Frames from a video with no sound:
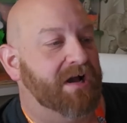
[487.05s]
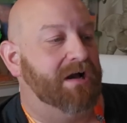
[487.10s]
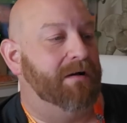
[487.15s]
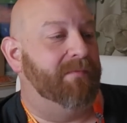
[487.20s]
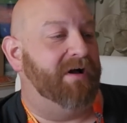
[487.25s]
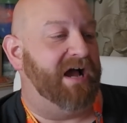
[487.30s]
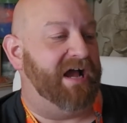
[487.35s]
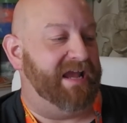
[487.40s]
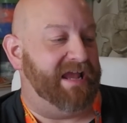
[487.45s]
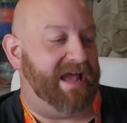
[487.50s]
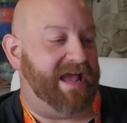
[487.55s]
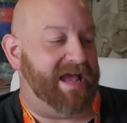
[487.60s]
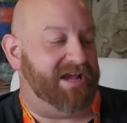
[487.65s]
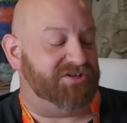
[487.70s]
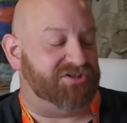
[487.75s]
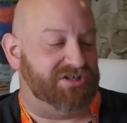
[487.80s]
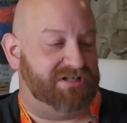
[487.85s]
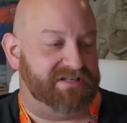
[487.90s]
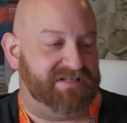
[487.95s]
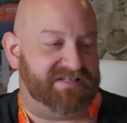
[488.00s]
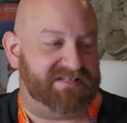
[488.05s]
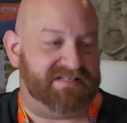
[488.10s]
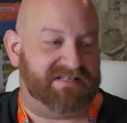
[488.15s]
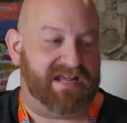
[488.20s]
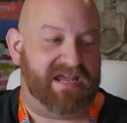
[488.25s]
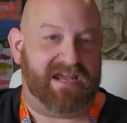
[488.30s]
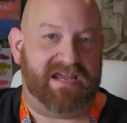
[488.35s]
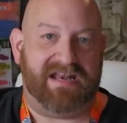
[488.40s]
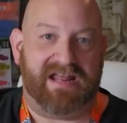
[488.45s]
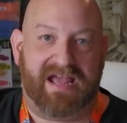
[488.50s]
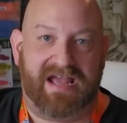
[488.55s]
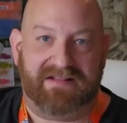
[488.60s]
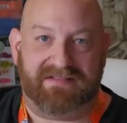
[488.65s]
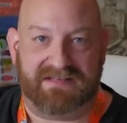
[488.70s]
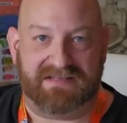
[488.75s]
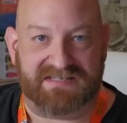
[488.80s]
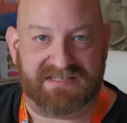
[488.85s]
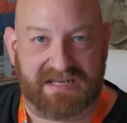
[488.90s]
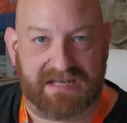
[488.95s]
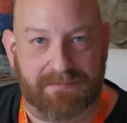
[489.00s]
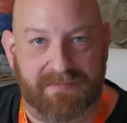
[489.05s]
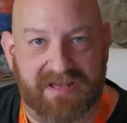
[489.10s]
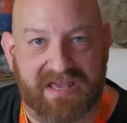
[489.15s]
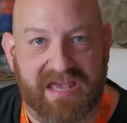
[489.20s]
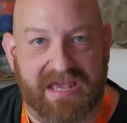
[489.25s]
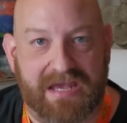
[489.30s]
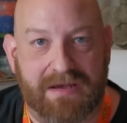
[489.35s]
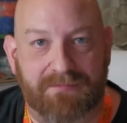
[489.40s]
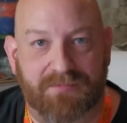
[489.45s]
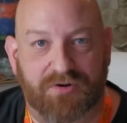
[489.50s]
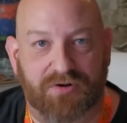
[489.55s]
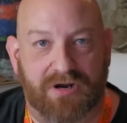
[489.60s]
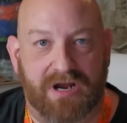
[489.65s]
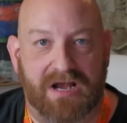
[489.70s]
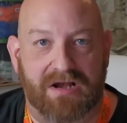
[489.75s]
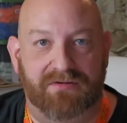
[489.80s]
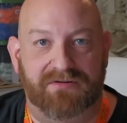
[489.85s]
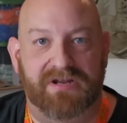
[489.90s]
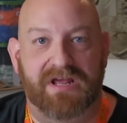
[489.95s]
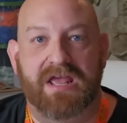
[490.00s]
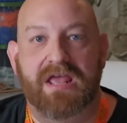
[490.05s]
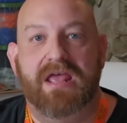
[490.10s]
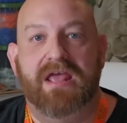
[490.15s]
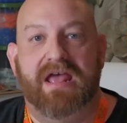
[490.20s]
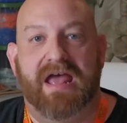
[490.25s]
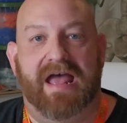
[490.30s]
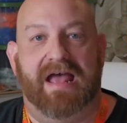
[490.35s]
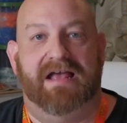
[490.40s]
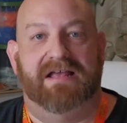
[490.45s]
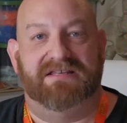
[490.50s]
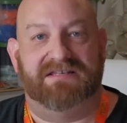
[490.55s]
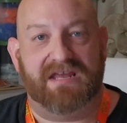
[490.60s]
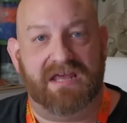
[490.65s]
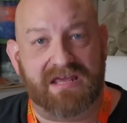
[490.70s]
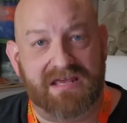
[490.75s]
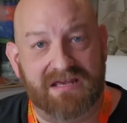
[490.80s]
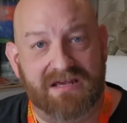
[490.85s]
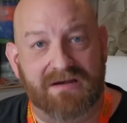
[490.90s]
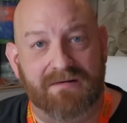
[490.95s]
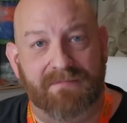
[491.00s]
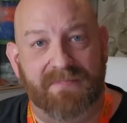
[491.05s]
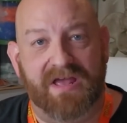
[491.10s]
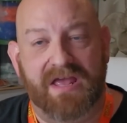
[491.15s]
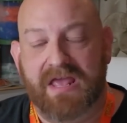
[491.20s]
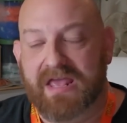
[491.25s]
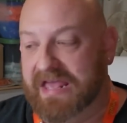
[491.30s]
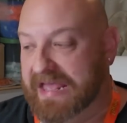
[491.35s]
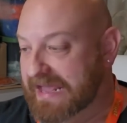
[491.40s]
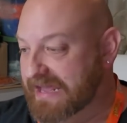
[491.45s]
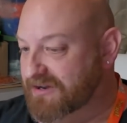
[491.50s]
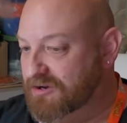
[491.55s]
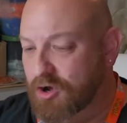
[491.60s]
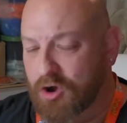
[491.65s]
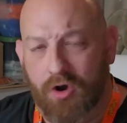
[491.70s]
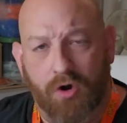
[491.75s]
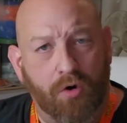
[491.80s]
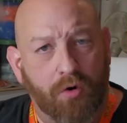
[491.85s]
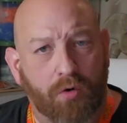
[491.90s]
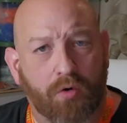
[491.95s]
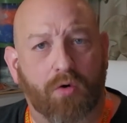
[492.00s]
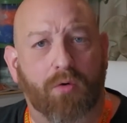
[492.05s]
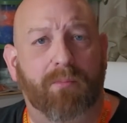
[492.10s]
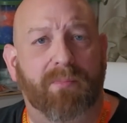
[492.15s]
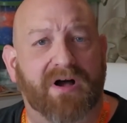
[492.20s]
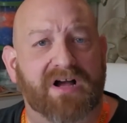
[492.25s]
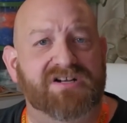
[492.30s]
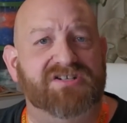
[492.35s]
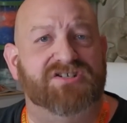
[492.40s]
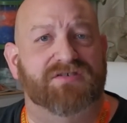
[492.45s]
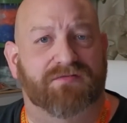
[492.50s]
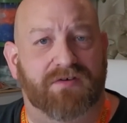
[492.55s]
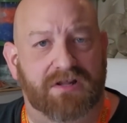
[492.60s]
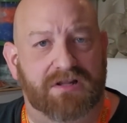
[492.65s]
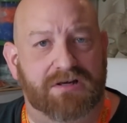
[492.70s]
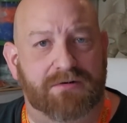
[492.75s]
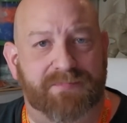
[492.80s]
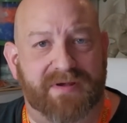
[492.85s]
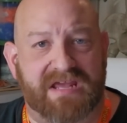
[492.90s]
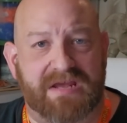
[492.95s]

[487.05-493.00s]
Um, I actually stayed at the same campground as him and a whole bunch of other